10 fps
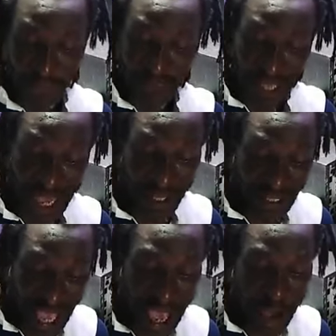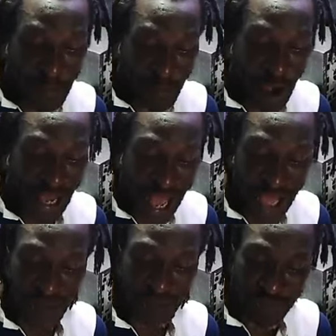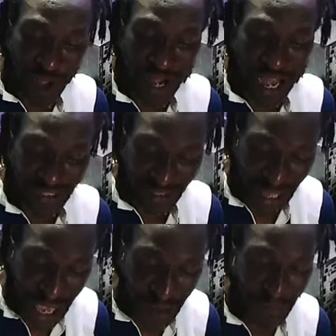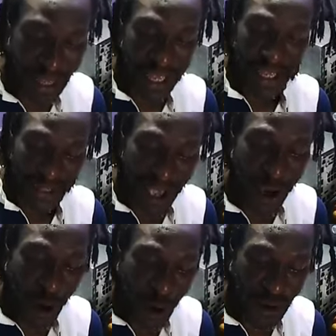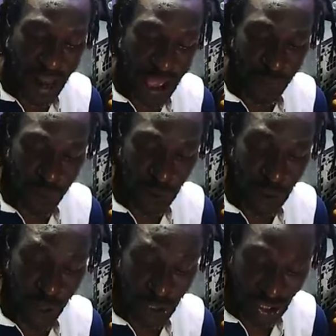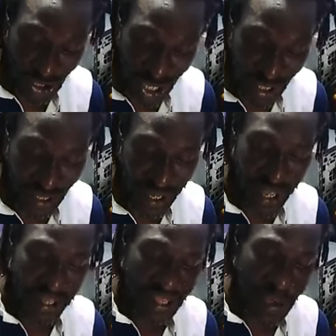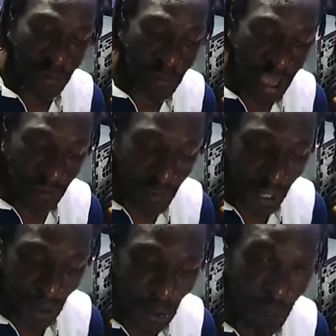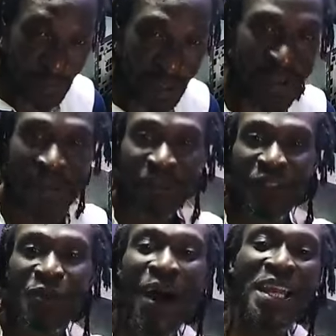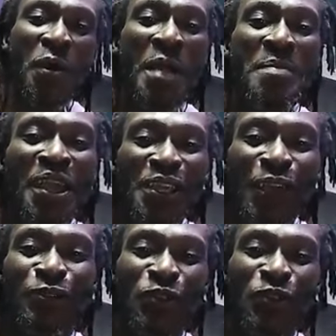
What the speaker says: let them broke ass bloggers them. They online for talk shit. They make me the topic. The one day where make you a